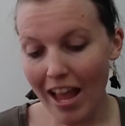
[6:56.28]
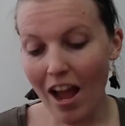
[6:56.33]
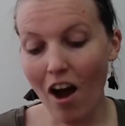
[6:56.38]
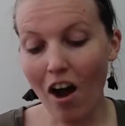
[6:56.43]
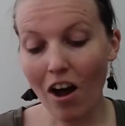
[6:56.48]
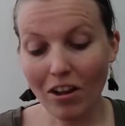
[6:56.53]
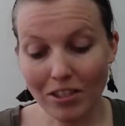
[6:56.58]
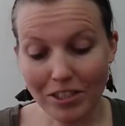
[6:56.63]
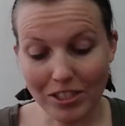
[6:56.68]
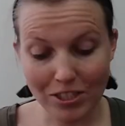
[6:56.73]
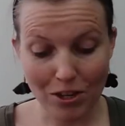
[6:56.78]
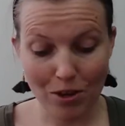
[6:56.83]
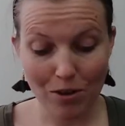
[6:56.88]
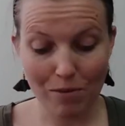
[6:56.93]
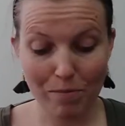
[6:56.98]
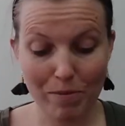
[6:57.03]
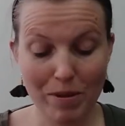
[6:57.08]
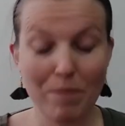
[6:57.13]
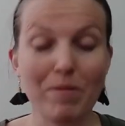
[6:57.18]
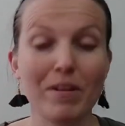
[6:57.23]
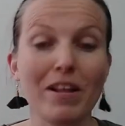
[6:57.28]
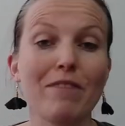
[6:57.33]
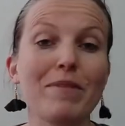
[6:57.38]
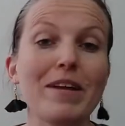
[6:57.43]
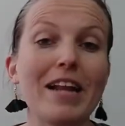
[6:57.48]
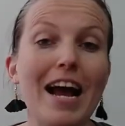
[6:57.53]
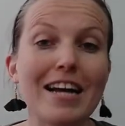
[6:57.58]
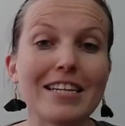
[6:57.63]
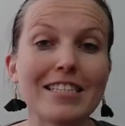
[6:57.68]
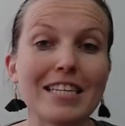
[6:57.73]
Also, people have been
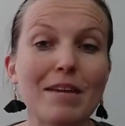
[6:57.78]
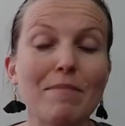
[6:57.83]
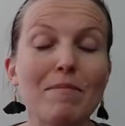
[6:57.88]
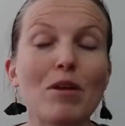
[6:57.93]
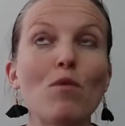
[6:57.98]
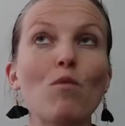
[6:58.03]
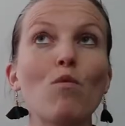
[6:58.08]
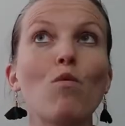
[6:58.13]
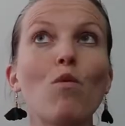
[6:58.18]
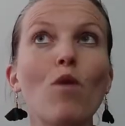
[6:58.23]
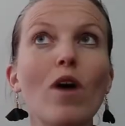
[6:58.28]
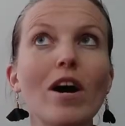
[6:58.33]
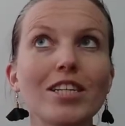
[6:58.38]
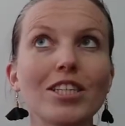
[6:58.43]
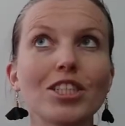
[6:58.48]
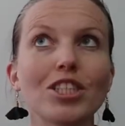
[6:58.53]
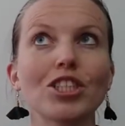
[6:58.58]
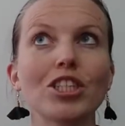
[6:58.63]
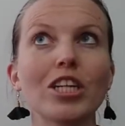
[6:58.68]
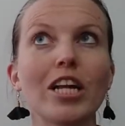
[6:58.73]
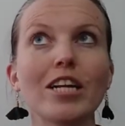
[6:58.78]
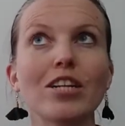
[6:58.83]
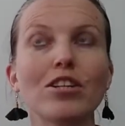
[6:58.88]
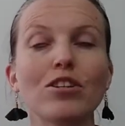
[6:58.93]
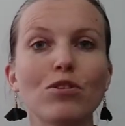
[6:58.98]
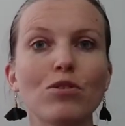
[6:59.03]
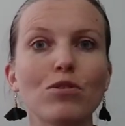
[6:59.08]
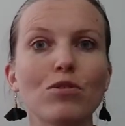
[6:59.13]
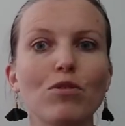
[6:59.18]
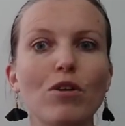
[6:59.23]
asking me, what should I
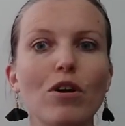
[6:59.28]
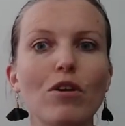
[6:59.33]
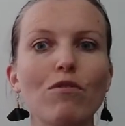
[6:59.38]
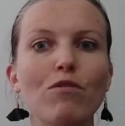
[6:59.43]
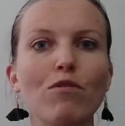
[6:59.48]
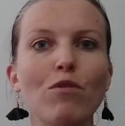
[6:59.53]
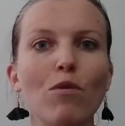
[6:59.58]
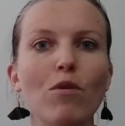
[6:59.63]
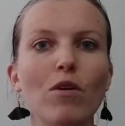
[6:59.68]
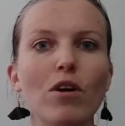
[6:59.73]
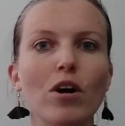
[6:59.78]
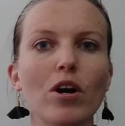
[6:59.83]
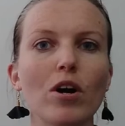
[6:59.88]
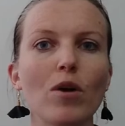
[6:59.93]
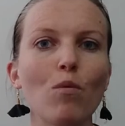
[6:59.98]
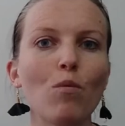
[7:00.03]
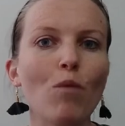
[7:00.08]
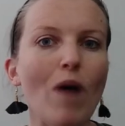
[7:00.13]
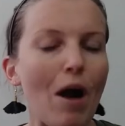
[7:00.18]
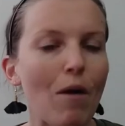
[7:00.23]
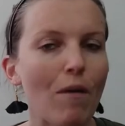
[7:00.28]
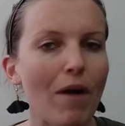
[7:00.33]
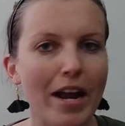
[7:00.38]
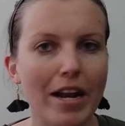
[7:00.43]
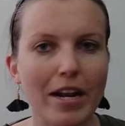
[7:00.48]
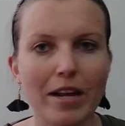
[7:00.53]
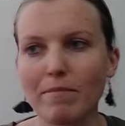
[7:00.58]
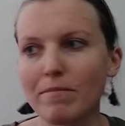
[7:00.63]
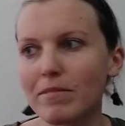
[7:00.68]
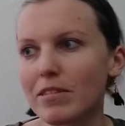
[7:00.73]
do for wow
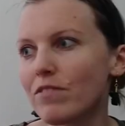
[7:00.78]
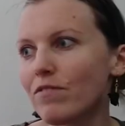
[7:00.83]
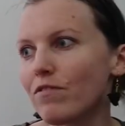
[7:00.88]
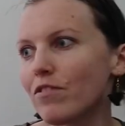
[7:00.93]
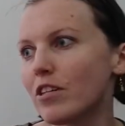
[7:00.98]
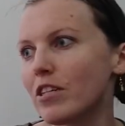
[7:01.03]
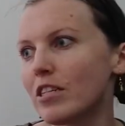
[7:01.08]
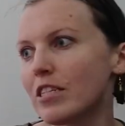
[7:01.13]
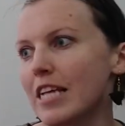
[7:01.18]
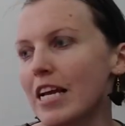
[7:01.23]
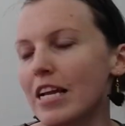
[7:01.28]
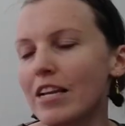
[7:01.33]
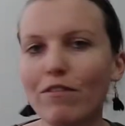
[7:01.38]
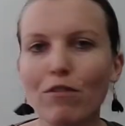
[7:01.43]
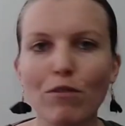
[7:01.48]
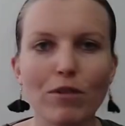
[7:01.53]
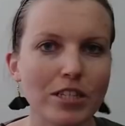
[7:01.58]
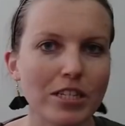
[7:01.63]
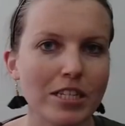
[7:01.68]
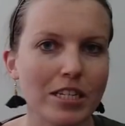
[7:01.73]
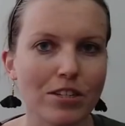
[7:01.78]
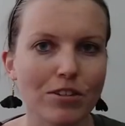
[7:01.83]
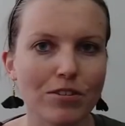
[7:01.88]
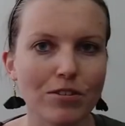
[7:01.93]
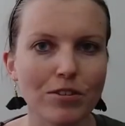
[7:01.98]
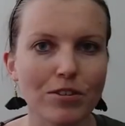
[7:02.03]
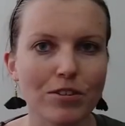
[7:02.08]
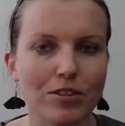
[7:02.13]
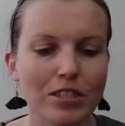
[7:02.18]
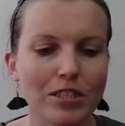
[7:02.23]
items for 10 to 14 year
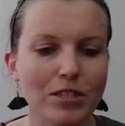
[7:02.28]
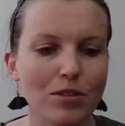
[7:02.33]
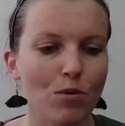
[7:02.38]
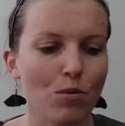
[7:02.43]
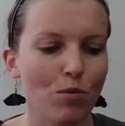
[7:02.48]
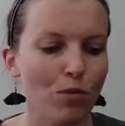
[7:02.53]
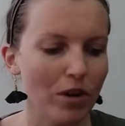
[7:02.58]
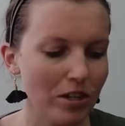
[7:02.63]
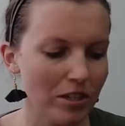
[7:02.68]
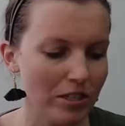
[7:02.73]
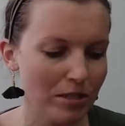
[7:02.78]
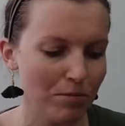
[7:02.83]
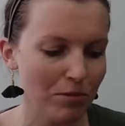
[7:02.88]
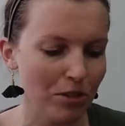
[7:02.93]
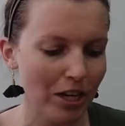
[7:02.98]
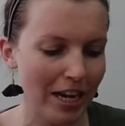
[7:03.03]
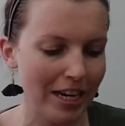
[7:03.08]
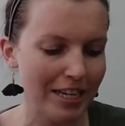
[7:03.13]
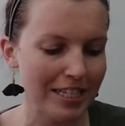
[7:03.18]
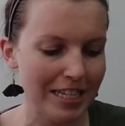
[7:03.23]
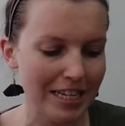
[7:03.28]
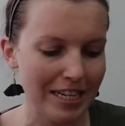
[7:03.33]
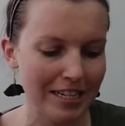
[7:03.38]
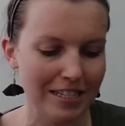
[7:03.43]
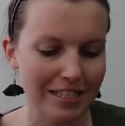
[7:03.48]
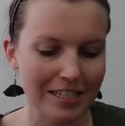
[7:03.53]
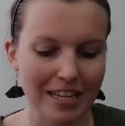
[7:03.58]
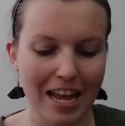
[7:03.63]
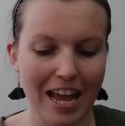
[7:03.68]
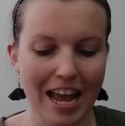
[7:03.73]
olds? What are some good
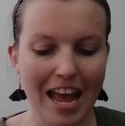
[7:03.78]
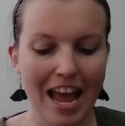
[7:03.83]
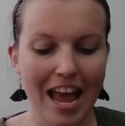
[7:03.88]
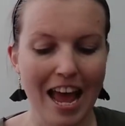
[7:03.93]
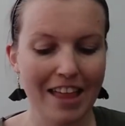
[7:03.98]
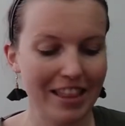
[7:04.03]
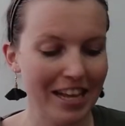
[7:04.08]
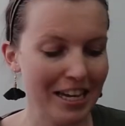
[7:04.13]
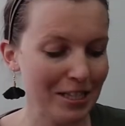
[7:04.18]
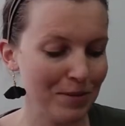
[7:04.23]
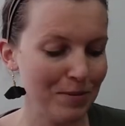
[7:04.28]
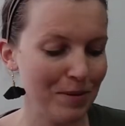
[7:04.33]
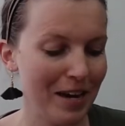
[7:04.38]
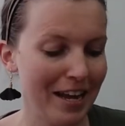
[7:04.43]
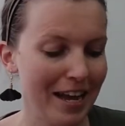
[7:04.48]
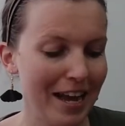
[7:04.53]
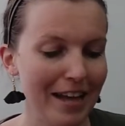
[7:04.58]
ideas? And that's why